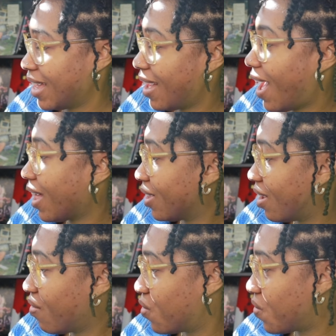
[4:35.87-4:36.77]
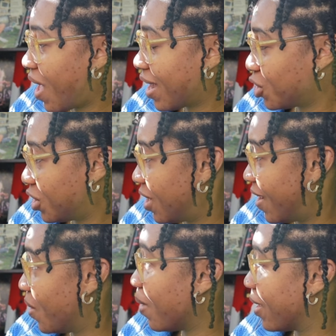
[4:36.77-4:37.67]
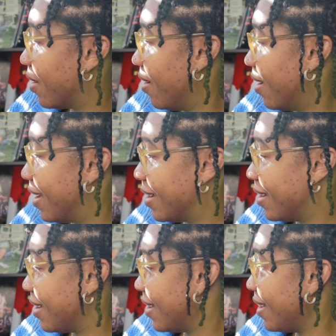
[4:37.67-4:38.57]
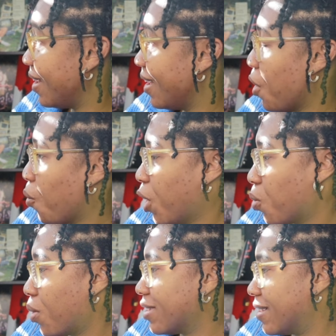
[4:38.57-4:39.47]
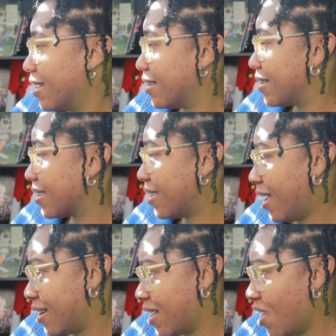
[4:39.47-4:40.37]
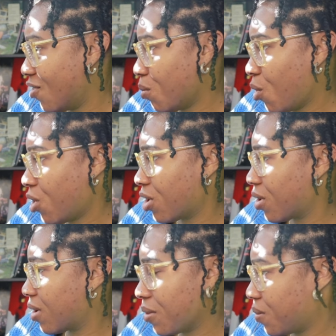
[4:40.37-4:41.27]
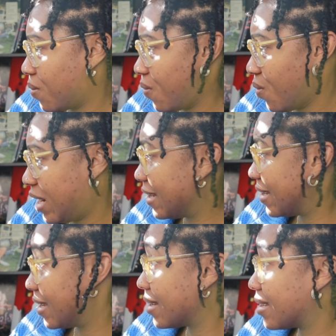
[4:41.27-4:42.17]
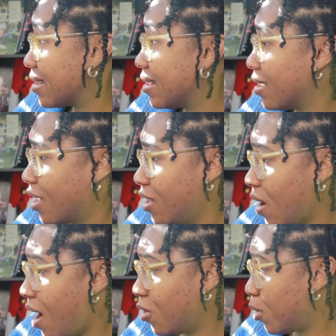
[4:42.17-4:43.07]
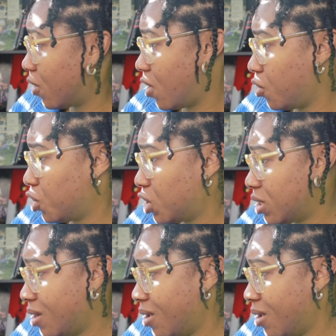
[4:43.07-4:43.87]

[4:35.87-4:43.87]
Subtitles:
I love the fashion. Oh my god. Where was this? Is this like a diving board or what is this? A yacht in the middle of the ocean?